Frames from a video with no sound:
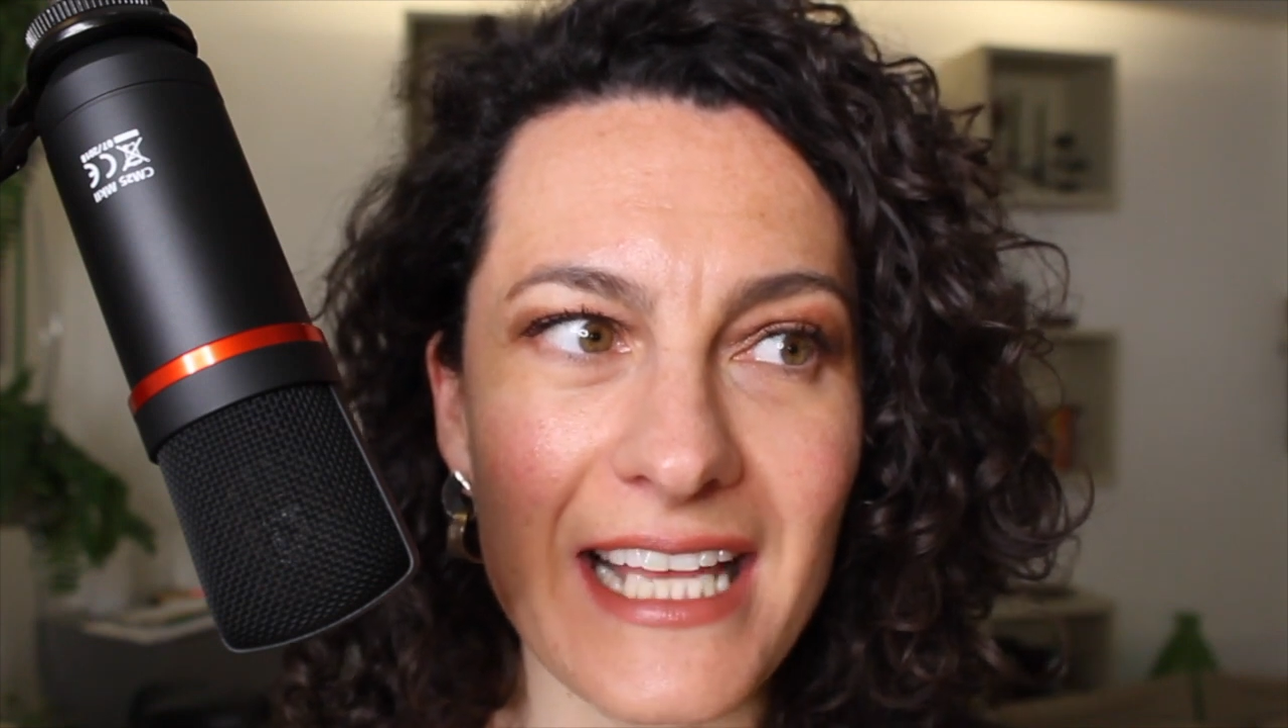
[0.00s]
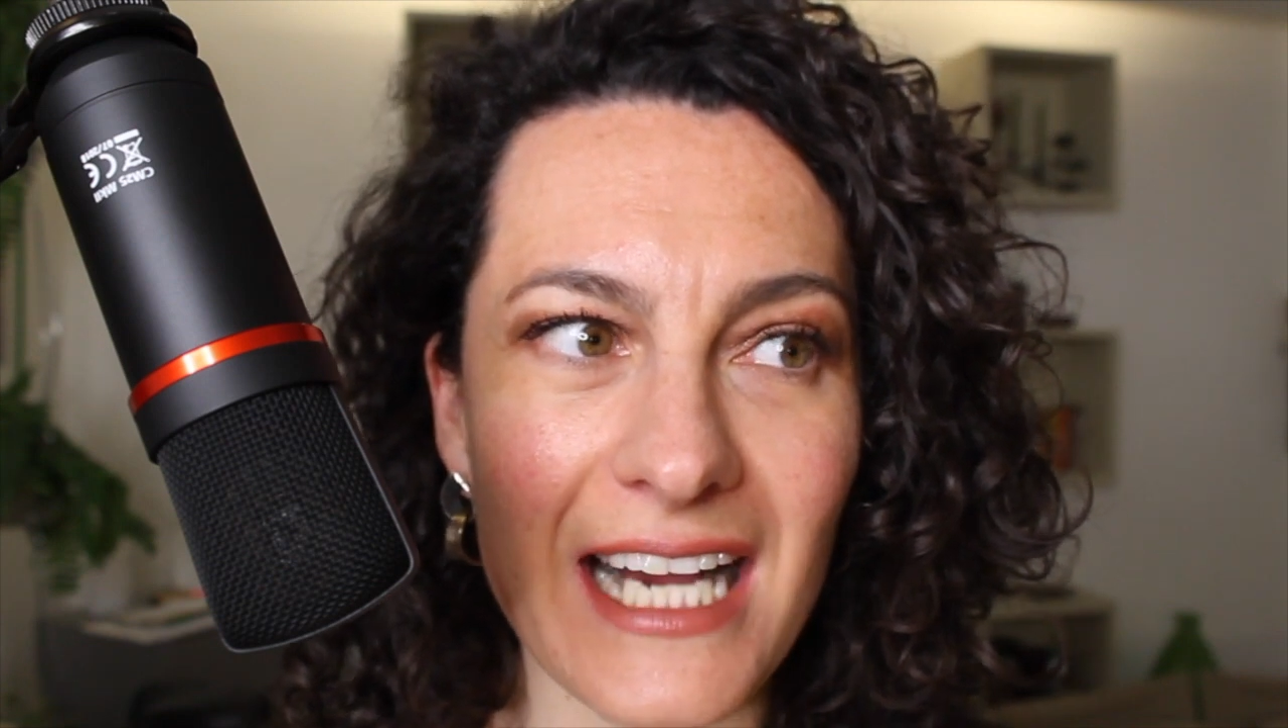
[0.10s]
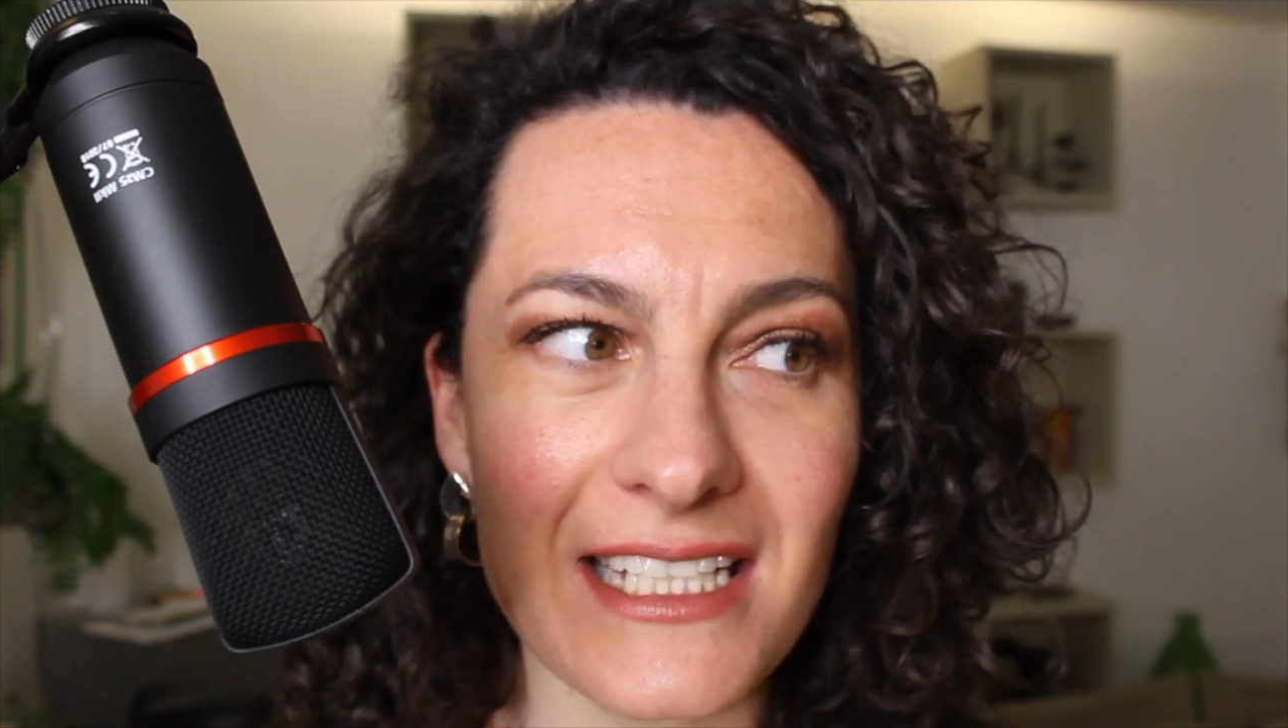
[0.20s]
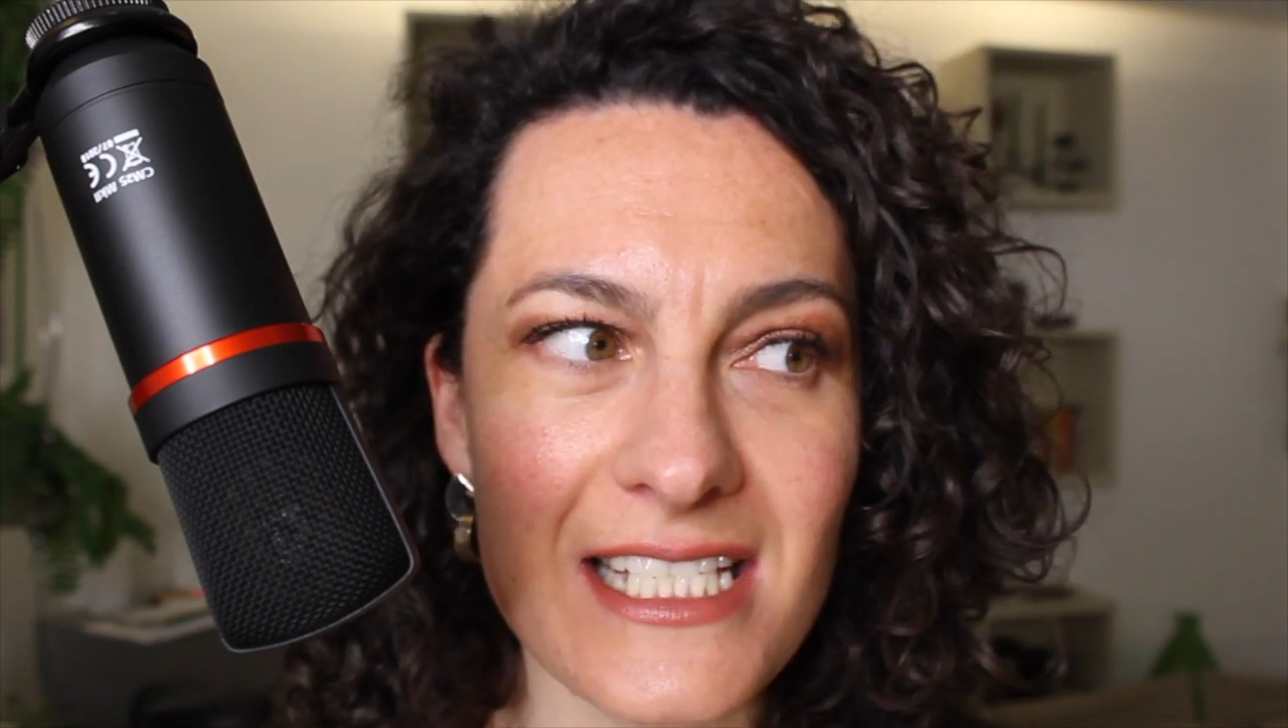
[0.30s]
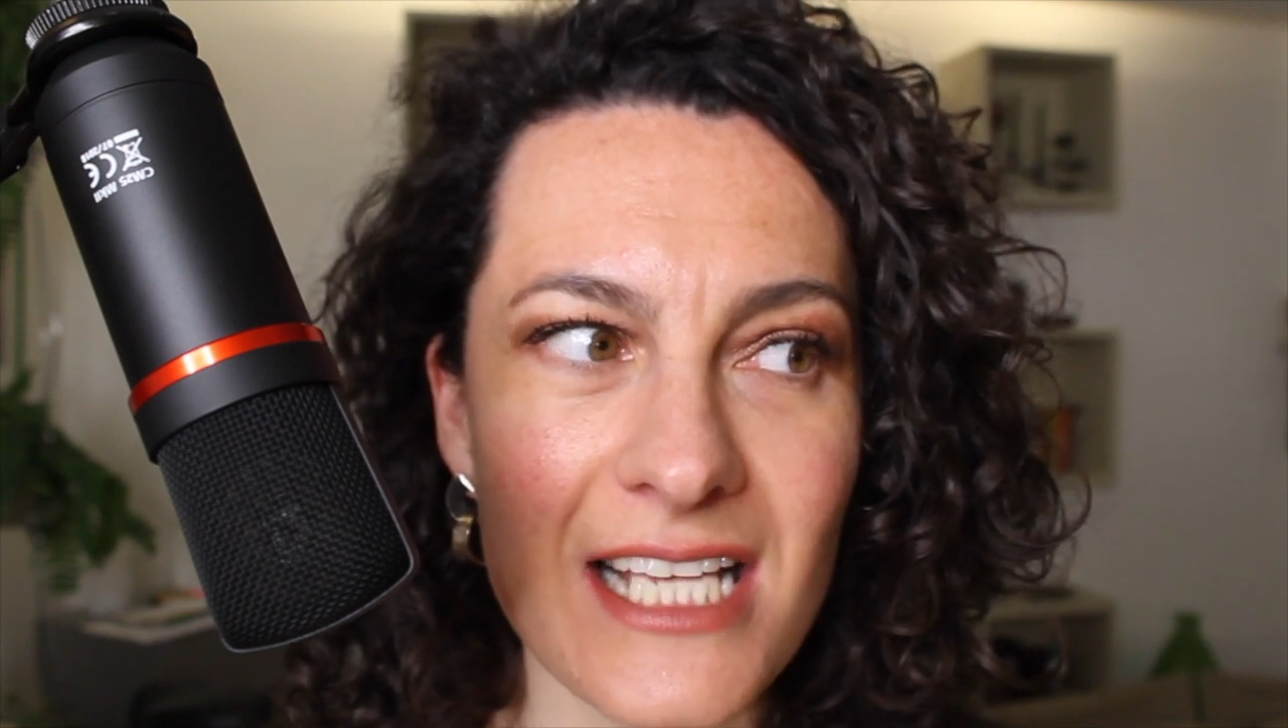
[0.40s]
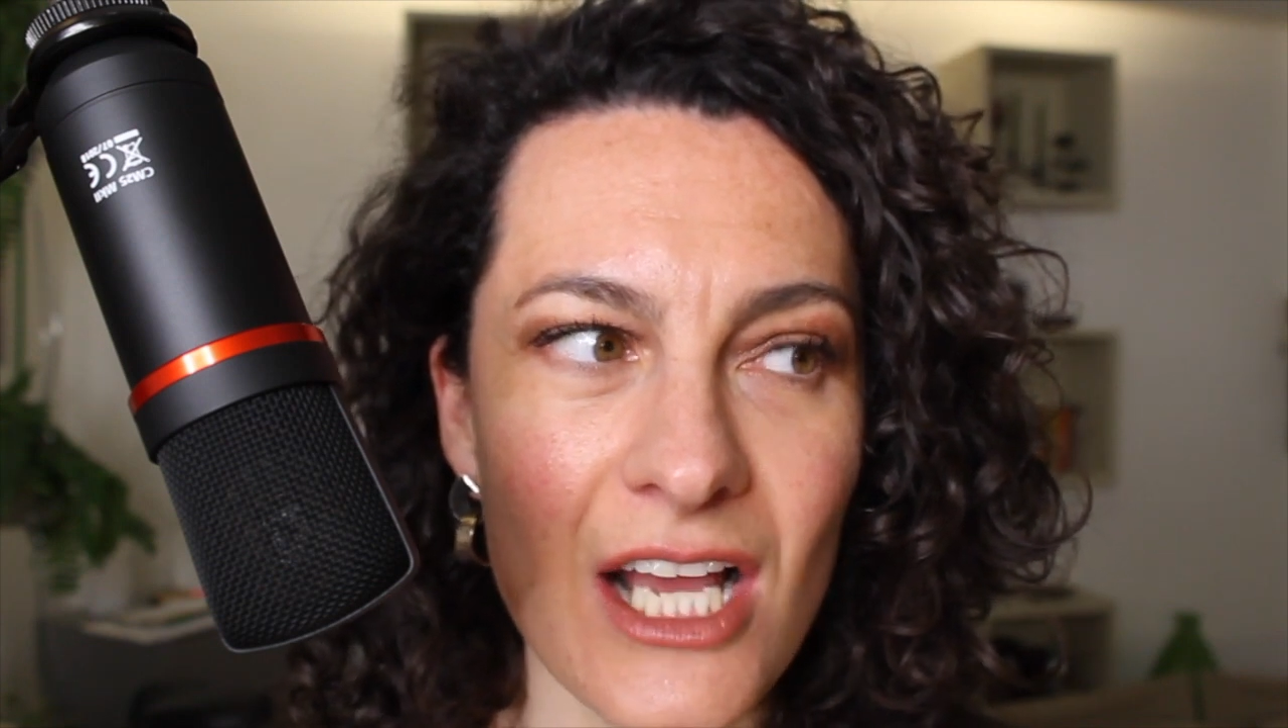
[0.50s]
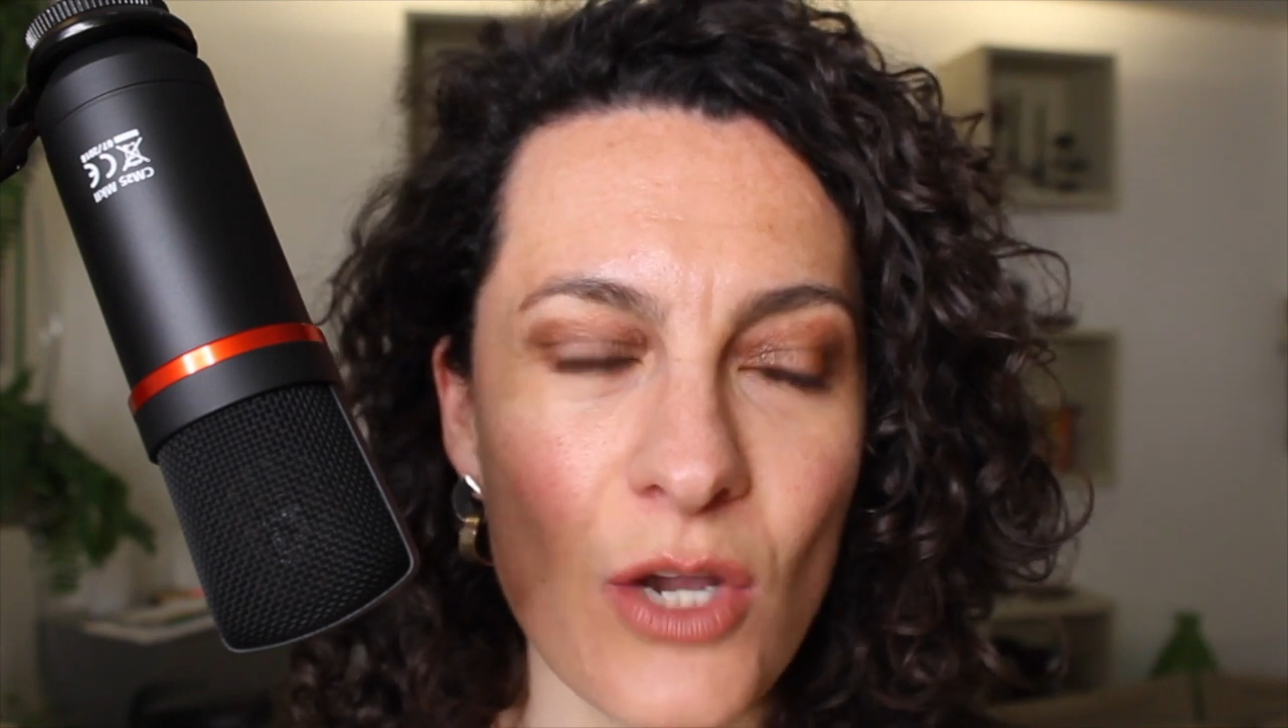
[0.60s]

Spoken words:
that